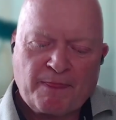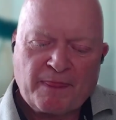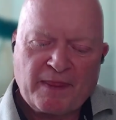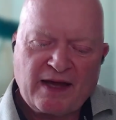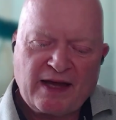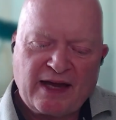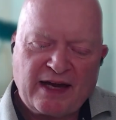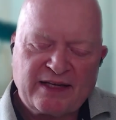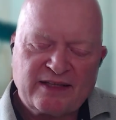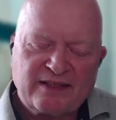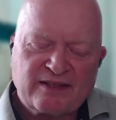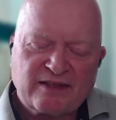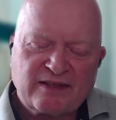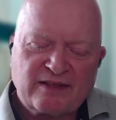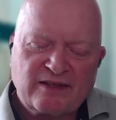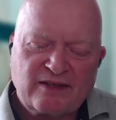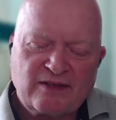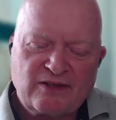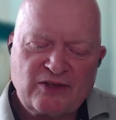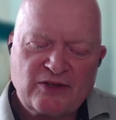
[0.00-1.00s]
and
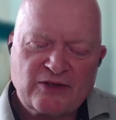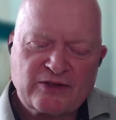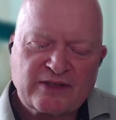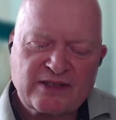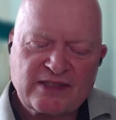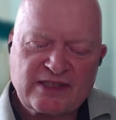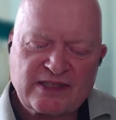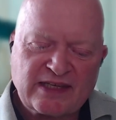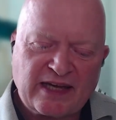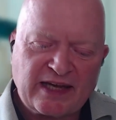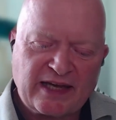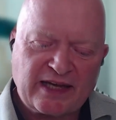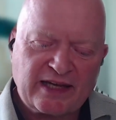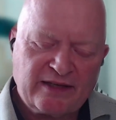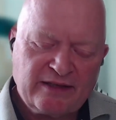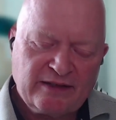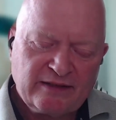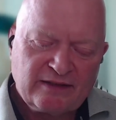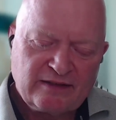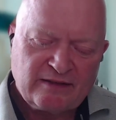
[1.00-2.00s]
you can
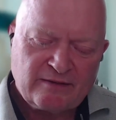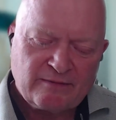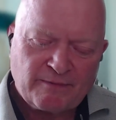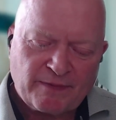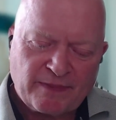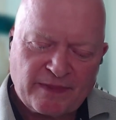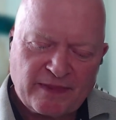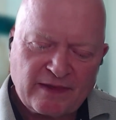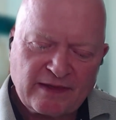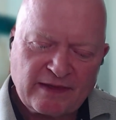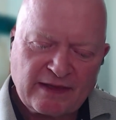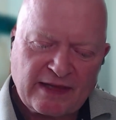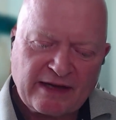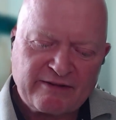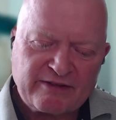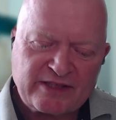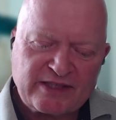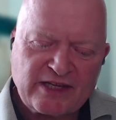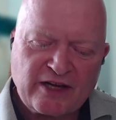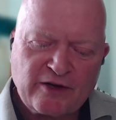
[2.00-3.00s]
say there
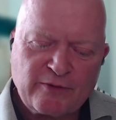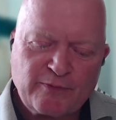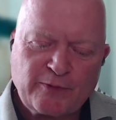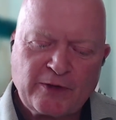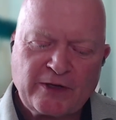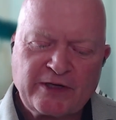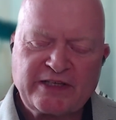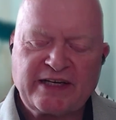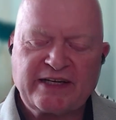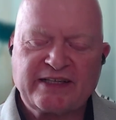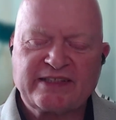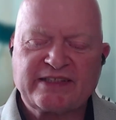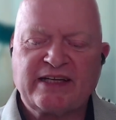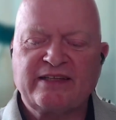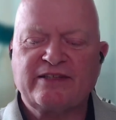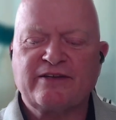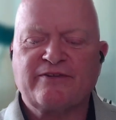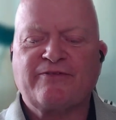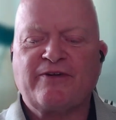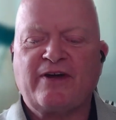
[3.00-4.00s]
is no project
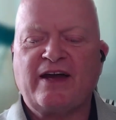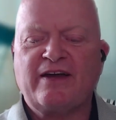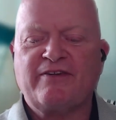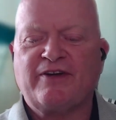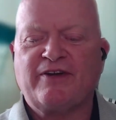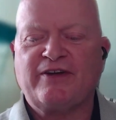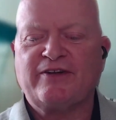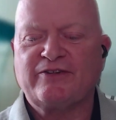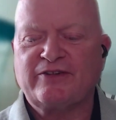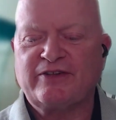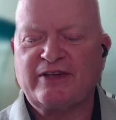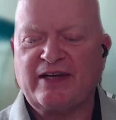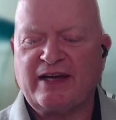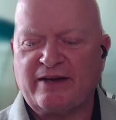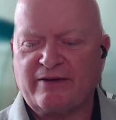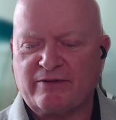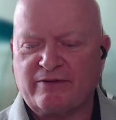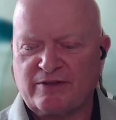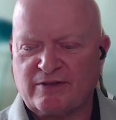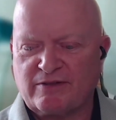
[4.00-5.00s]
under 500
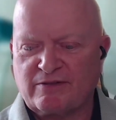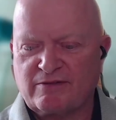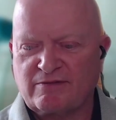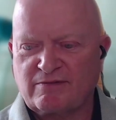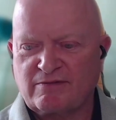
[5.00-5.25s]
hours.